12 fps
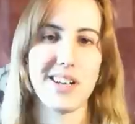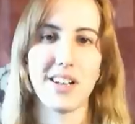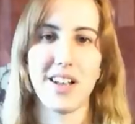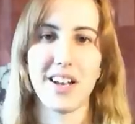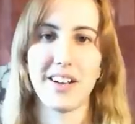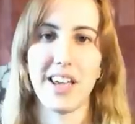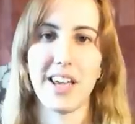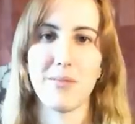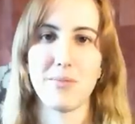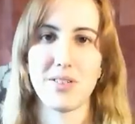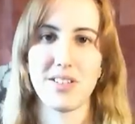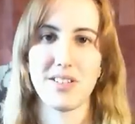a lot of
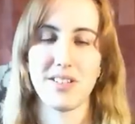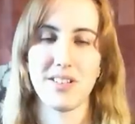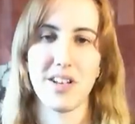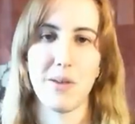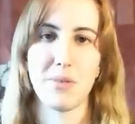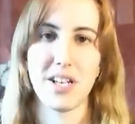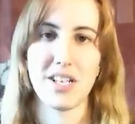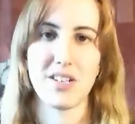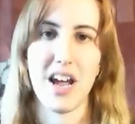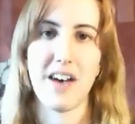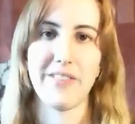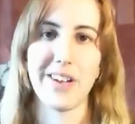games companies are
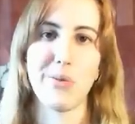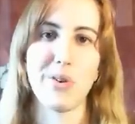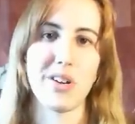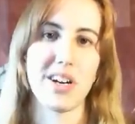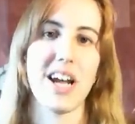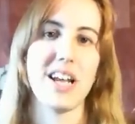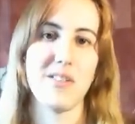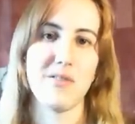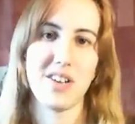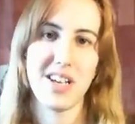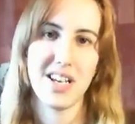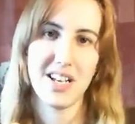having where they're kind of
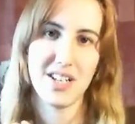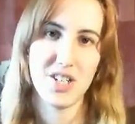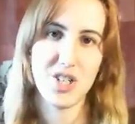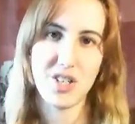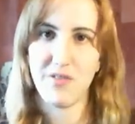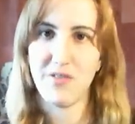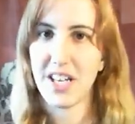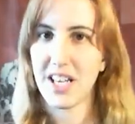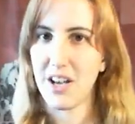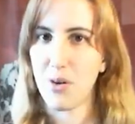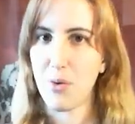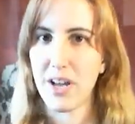
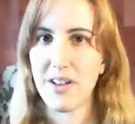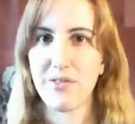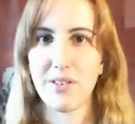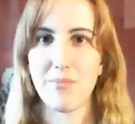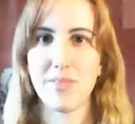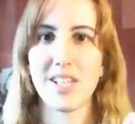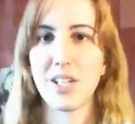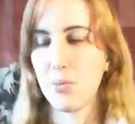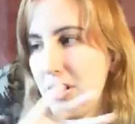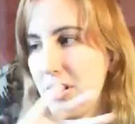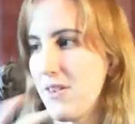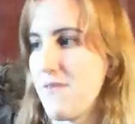shifting away from single
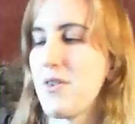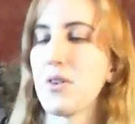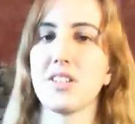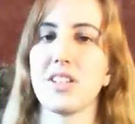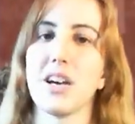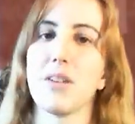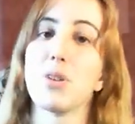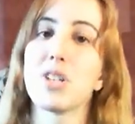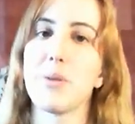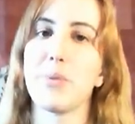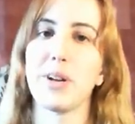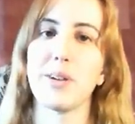and focusing on
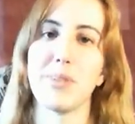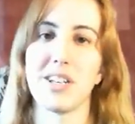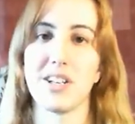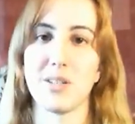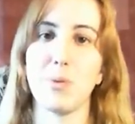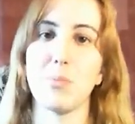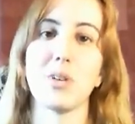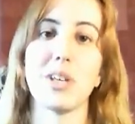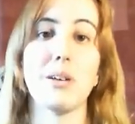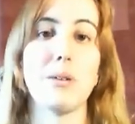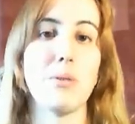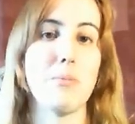multiplayer because people
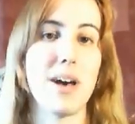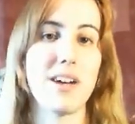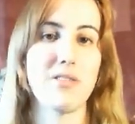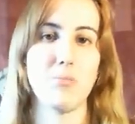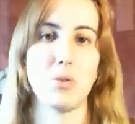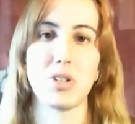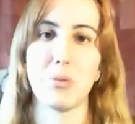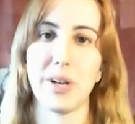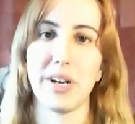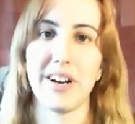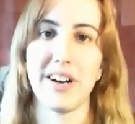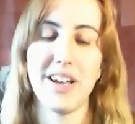keep coming back from
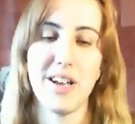multiplayer.